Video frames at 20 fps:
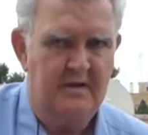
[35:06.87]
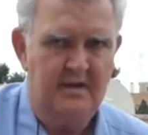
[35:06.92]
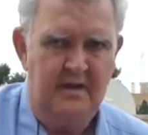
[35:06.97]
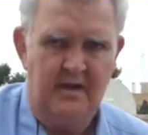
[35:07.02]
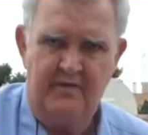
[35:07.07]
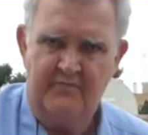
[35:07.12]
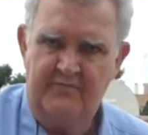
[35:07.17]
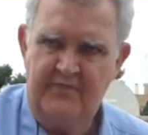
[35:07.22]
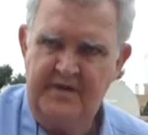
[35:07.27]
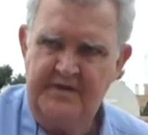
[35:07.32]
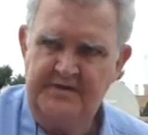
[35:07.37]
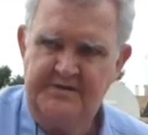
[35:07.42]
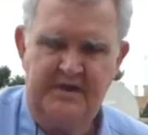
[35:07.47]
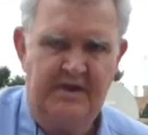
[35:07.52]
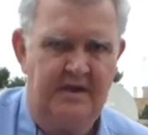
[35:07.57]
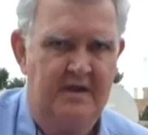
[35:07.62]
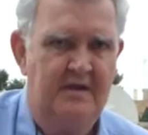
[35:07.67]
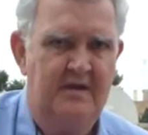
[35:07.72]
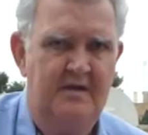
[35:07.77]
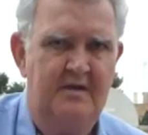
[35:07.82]
every
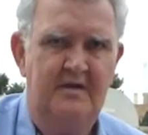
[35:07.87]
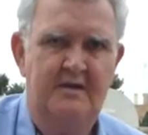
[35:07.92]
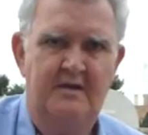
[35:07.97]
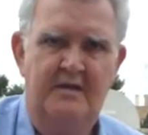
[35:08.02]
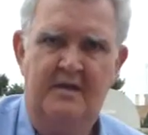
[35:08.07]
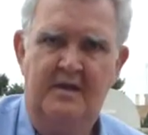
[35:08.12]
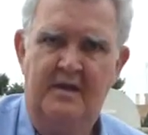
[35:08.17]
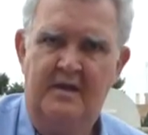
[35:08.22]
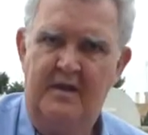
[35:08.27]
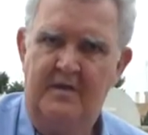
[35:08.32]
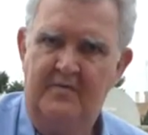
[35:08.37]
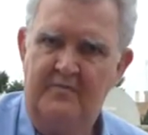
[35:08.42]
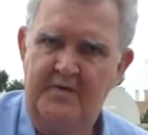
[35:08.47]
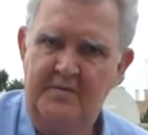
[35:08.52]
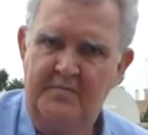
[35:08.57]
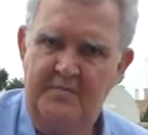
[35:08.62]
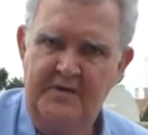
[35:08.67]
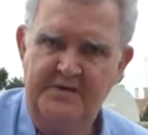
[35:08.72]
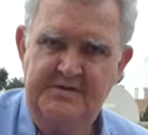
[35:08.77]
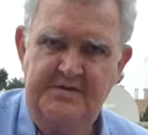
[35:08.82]
tin, every
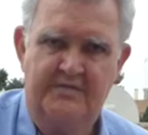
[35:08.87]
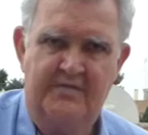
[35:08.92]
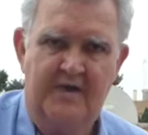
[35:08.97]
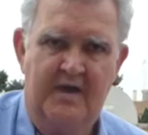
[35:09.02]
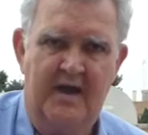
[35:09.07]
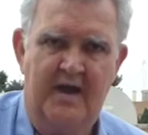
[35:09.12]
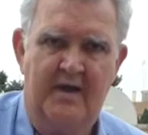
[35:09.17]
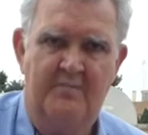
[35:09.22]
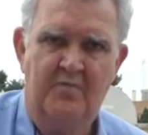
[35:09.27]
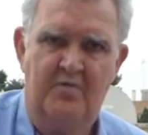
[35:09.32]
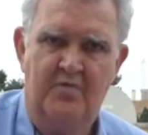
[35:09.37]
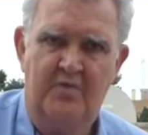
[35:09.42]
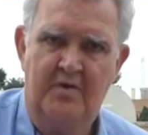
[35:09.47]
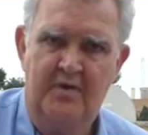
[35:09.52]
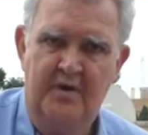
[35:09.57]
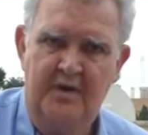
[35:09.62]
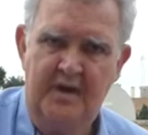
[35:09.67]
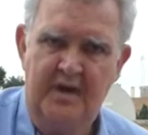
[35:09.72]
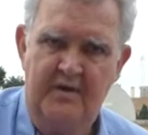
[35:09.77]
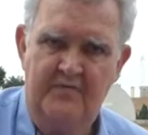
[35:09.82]
piece of cardboard,
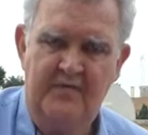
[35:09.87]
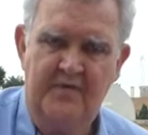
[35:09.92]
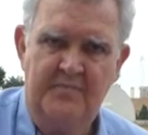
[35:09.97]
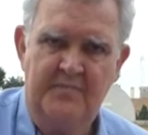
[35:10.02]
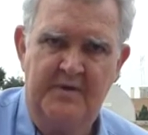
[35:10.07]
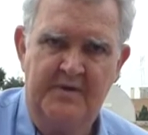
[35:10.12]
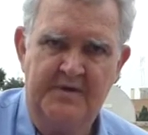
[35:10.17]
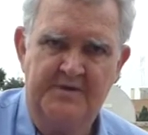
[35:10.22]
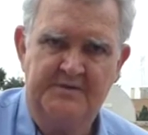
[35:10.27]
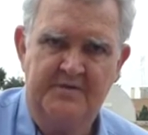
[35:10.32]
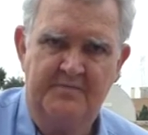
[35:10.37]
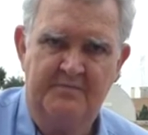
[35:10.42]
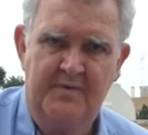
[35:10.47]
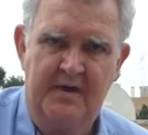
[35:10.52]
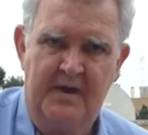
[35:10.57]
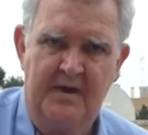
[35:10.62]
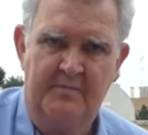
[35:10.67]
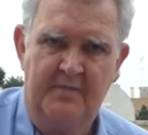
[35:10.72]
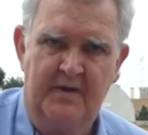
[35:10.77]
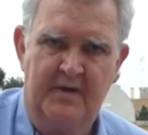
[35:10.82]
every piece of
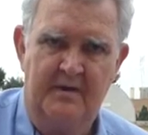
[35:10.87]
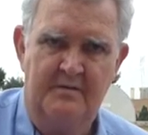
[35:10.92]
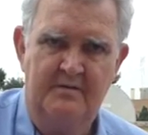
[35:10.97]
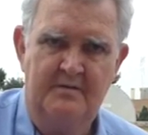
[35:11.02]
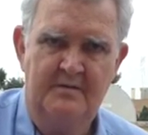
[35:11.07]
paper.